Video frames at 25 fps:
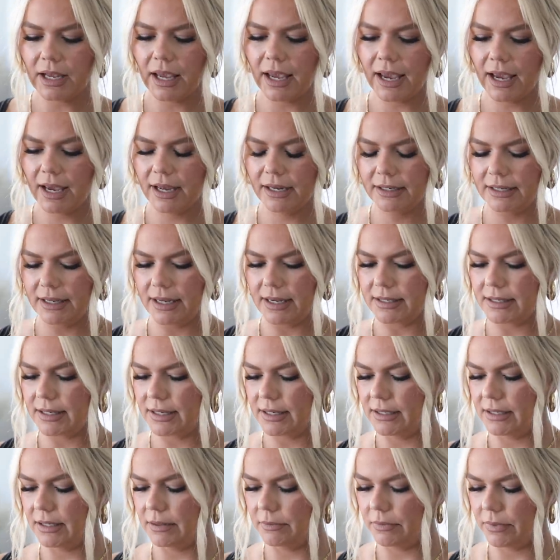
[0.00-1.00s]
And yes,
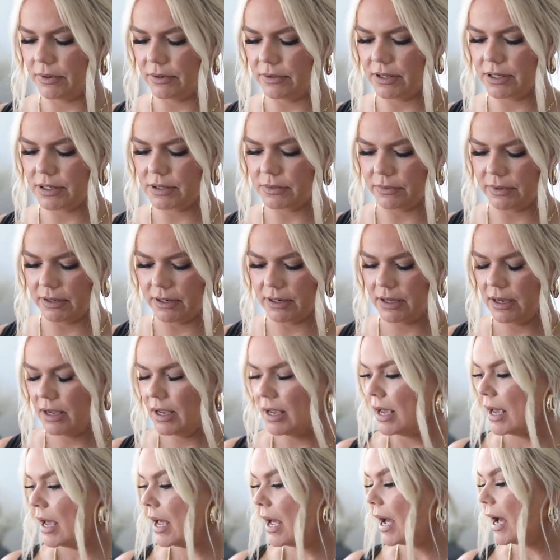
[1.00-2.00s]
I did burn this one.
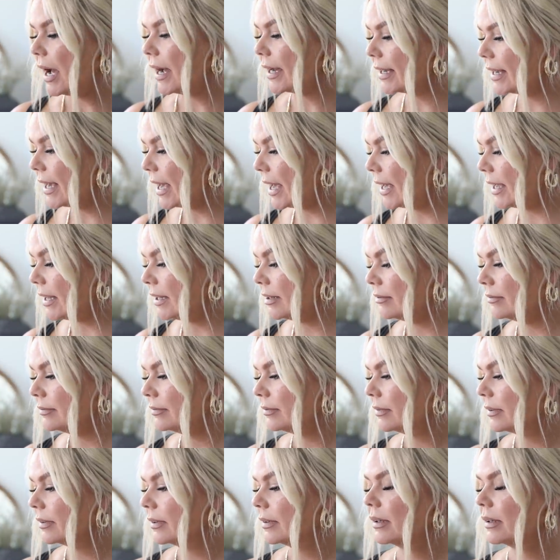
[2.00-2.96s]
Again,